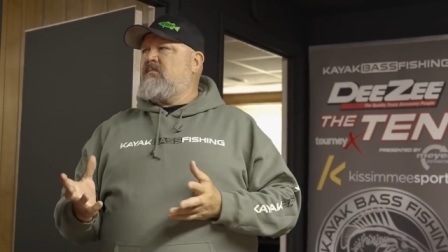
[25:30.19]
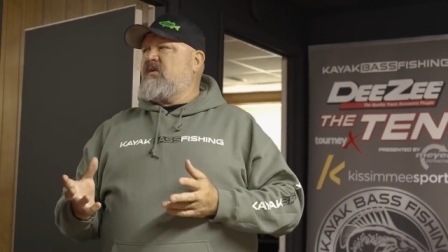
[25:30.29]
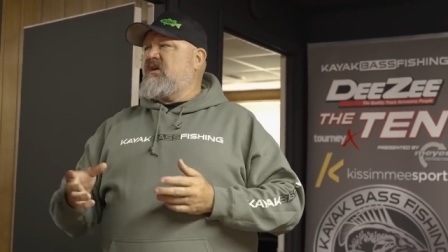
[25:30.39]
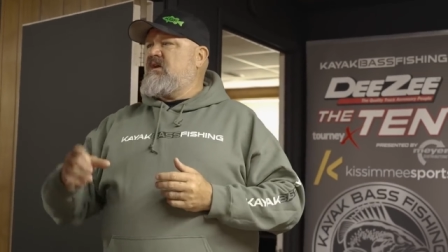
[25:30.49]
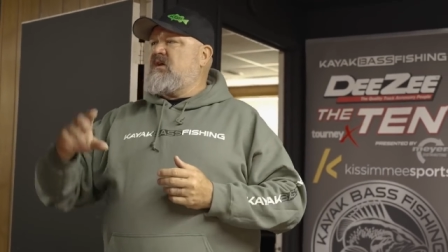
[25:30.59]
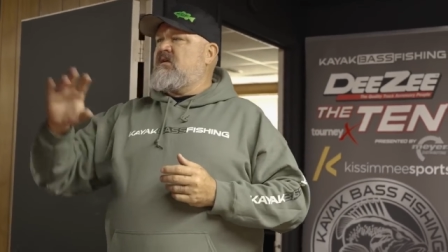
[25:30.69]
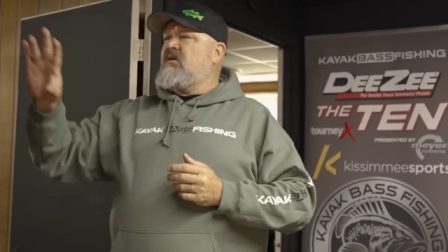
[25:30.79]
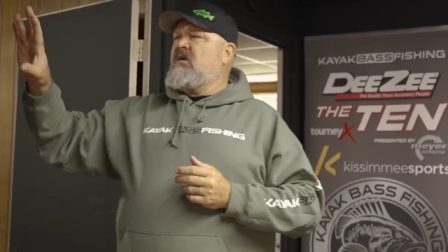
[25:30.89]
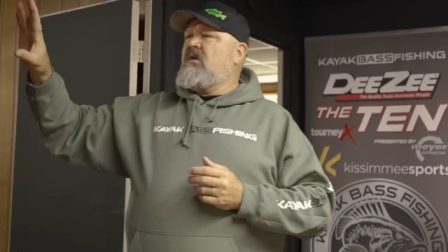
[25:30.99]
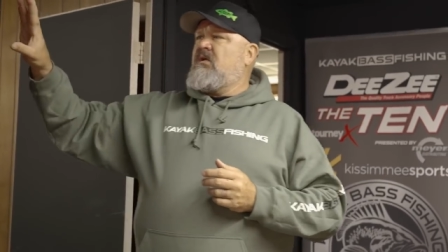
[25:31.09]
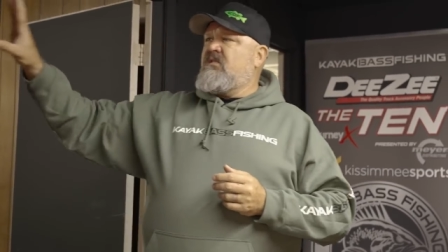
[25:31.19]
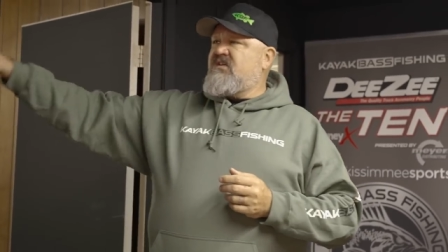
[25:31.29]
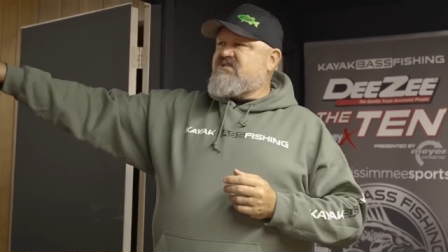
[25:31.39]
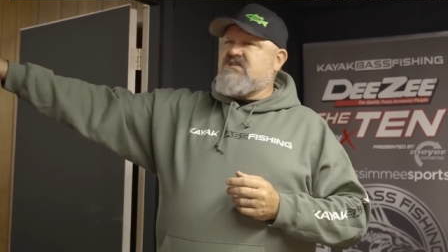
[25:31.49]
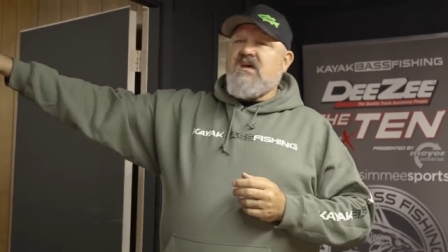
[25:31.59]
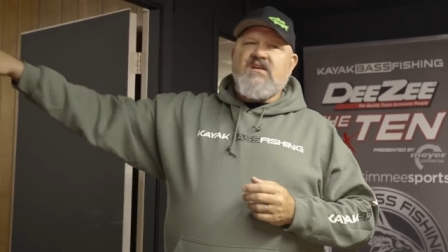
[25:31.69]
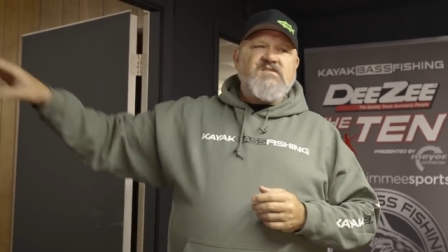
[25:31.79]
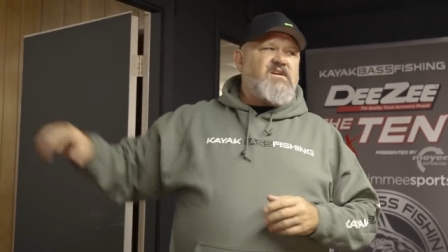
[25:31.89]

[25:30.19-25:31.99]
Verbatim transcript: But again, this sign is